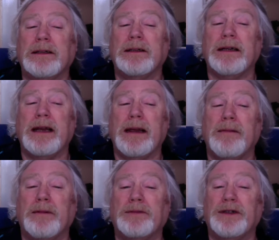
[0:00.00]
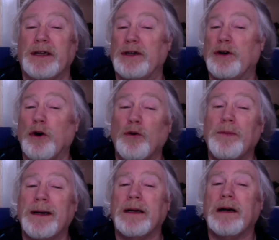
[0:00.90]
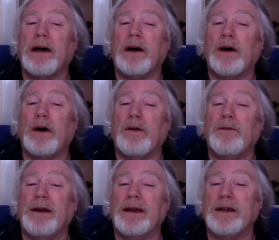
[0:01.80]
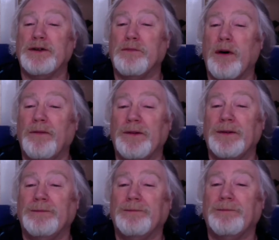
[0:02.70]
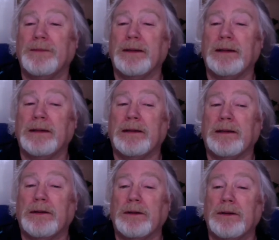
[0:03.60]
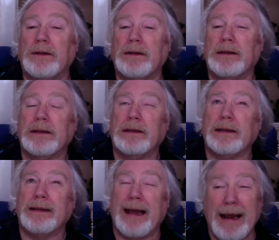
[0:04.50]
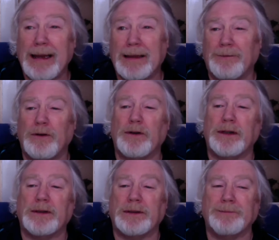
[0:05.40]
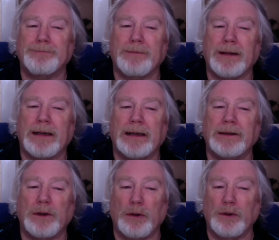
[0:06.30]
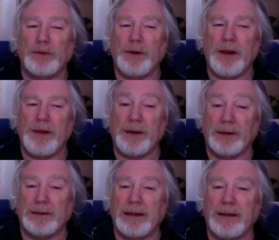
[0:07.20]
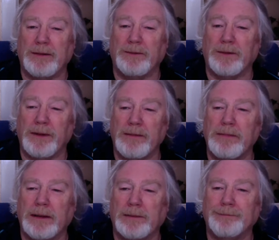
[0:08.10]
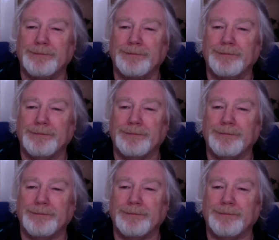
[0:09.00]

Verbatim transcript: the name of Saint Colman of Inishboffin on the eighth of August and also the thirteenth of November.